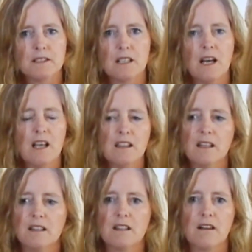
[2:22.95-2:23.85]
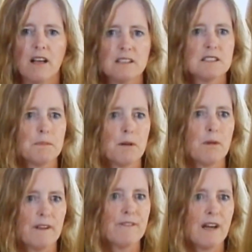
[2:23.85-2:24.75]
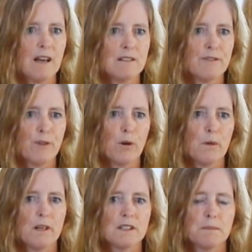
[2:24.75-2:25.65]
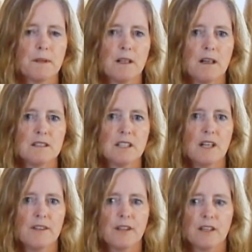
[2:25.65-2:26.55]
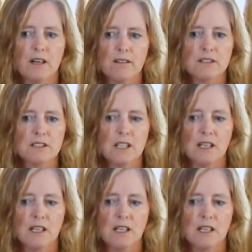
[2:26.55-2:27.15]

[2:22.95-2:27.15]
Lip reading: And I think that there has to be a way found forward, because the current